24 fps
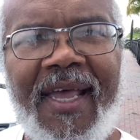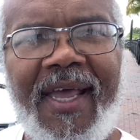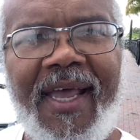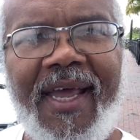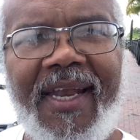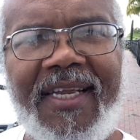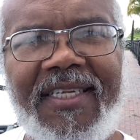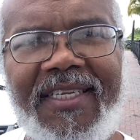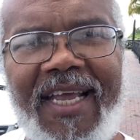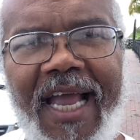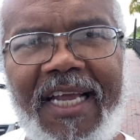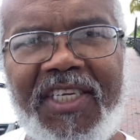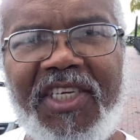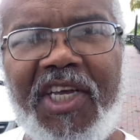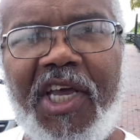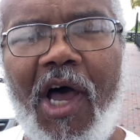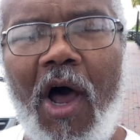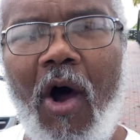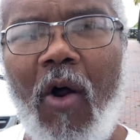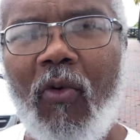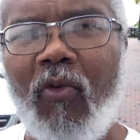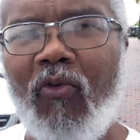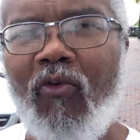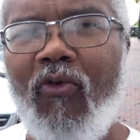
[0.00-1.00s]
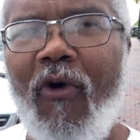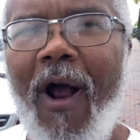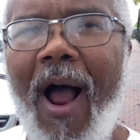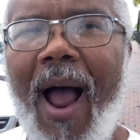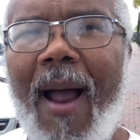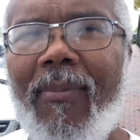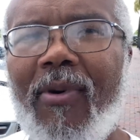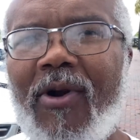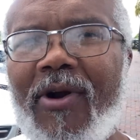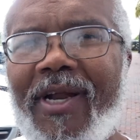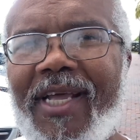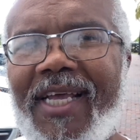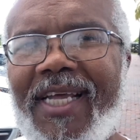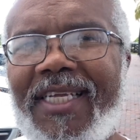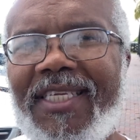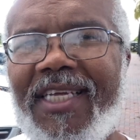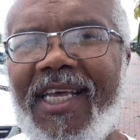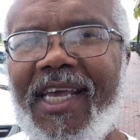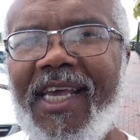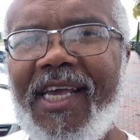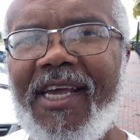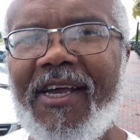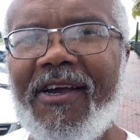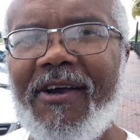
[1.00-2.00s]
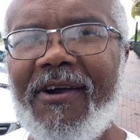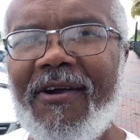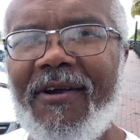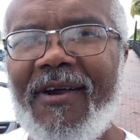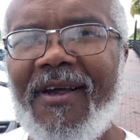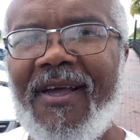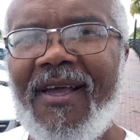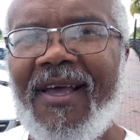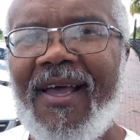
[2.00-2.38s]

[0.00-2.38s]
It is actually called Robert is Here.